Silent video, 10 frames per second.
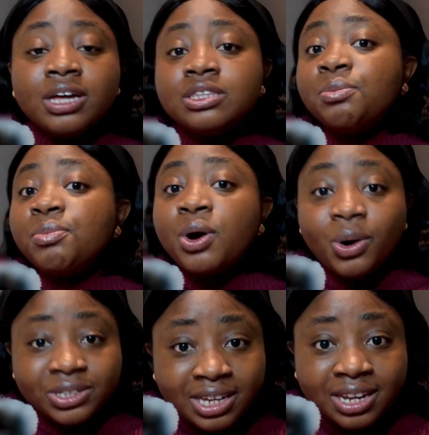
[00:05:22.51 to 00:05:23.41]
the more
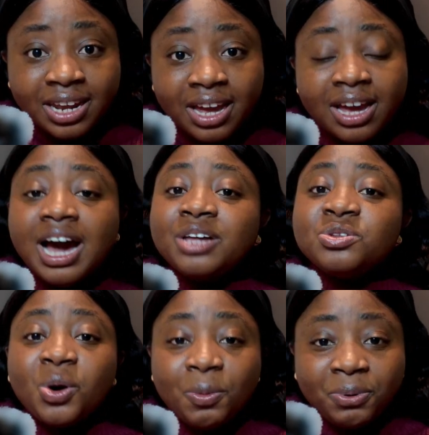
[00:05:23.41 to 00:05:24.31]
unclear and
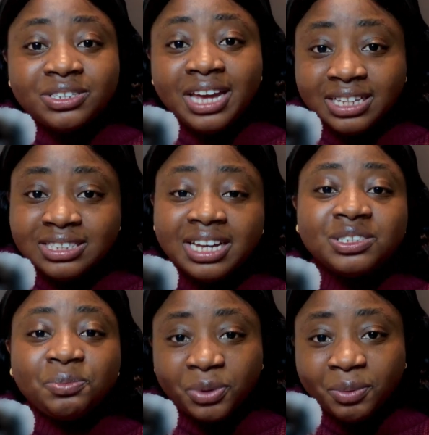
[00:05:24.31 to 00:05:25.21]
open-ended
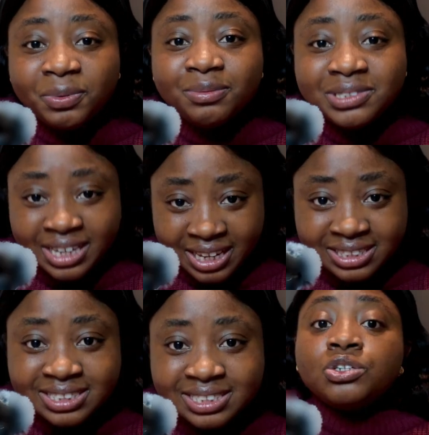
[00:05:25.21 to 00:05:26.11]
the problems get.